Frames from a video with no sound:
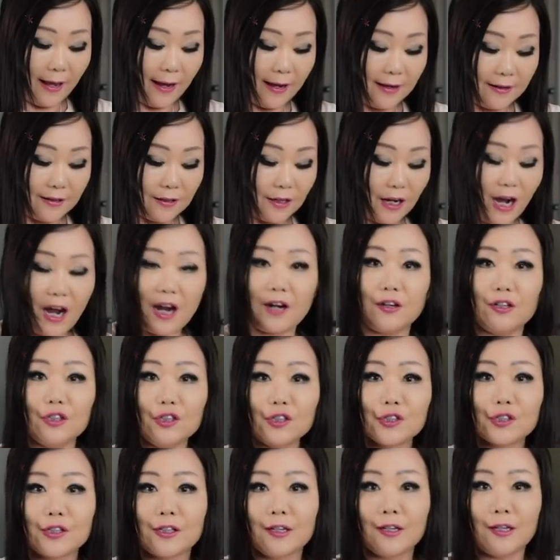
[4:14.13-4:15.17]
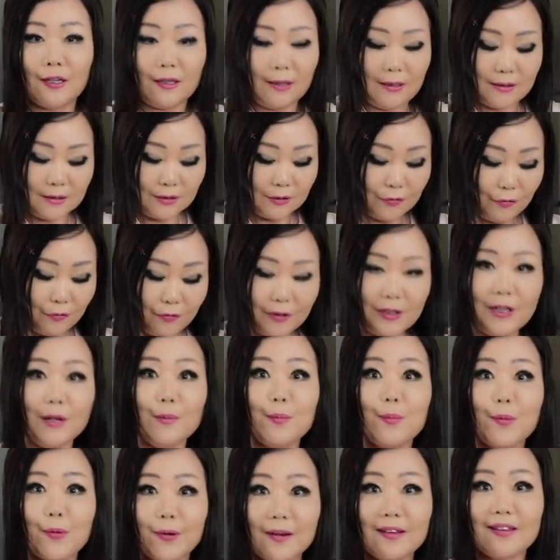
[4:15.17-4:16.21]
egg garnish, it's
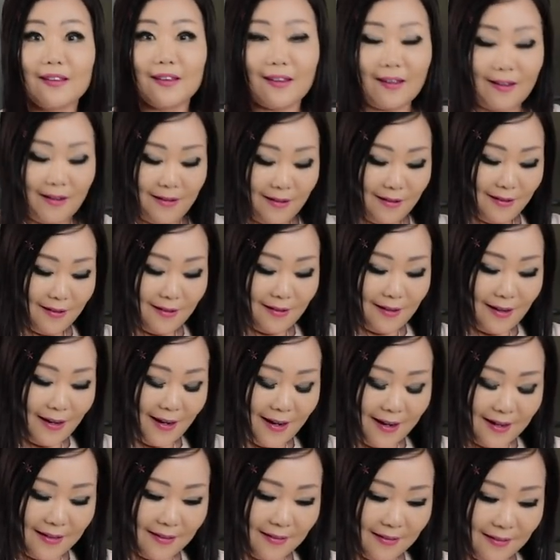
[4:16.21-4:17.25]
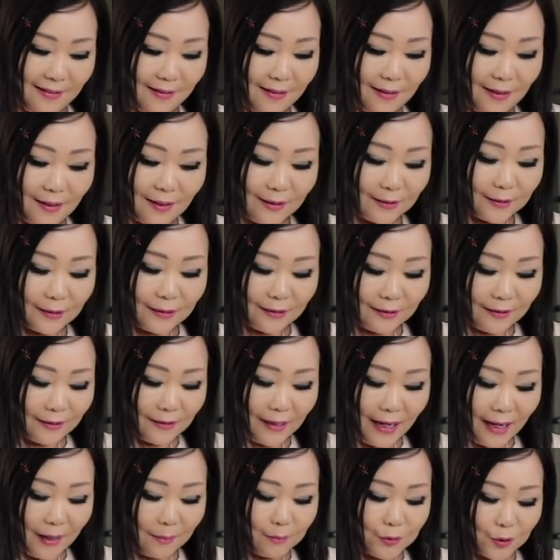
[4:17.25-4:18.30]
really pretty. And
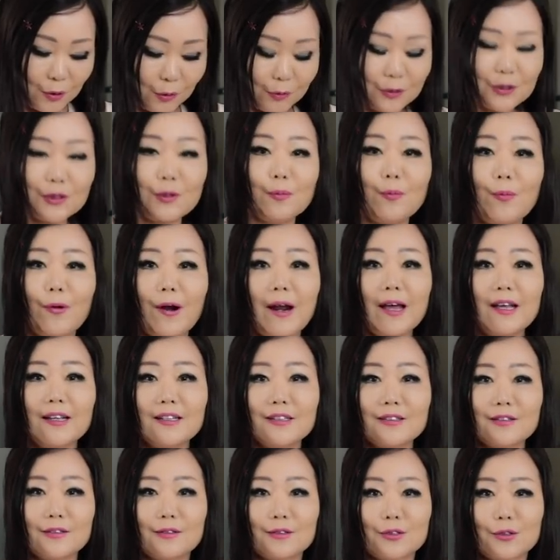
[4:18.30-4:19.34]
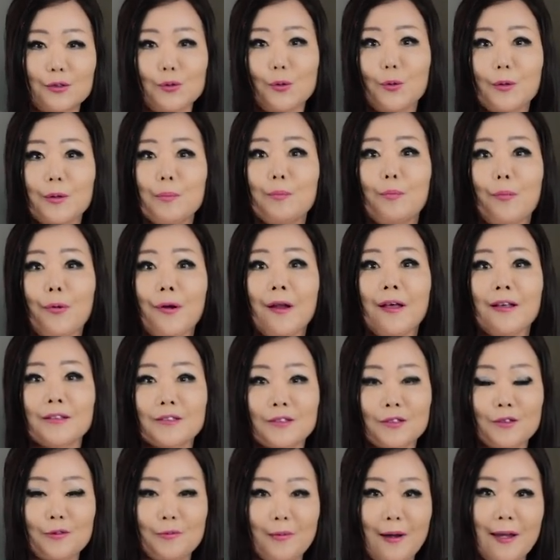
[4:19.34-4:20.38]
I'm so surprised, so
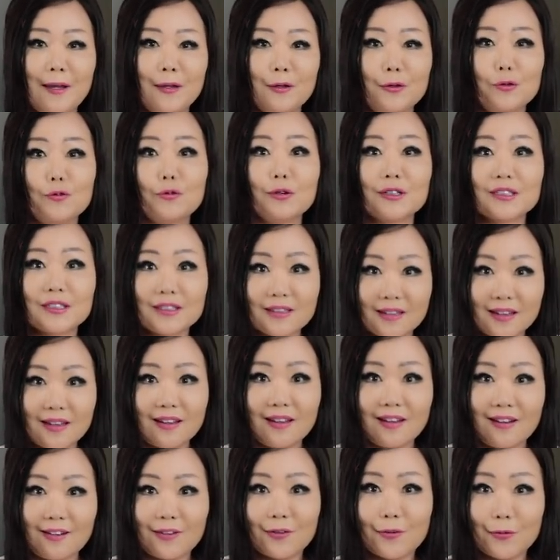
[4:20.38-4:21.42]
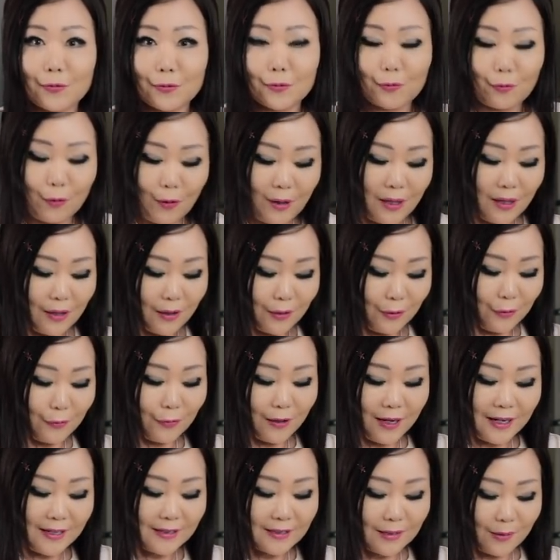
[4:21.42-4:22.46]
impressed by your skill too. You
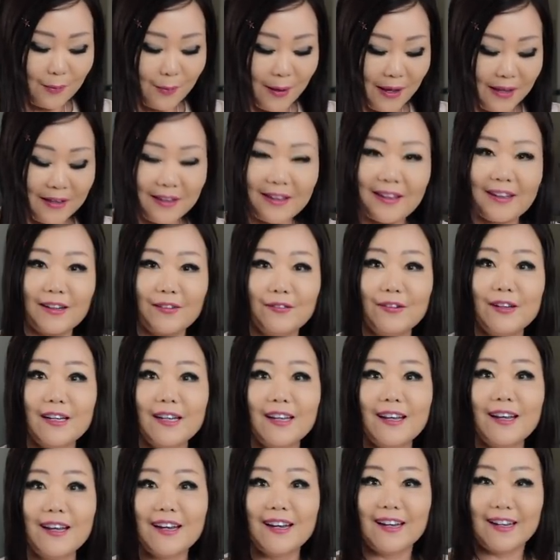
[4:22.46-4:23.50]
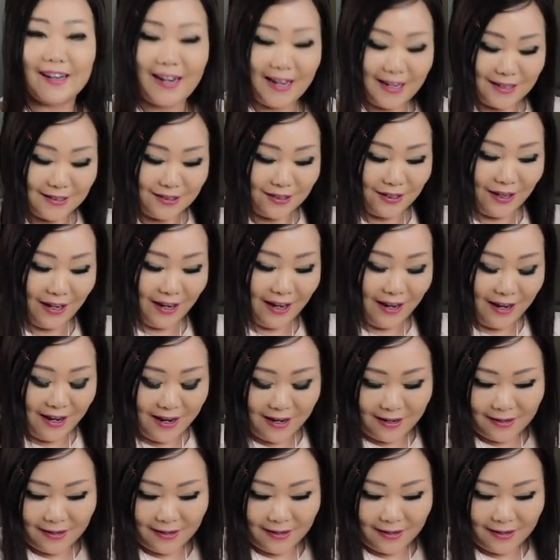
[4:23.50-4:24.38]
guys are making really nicely.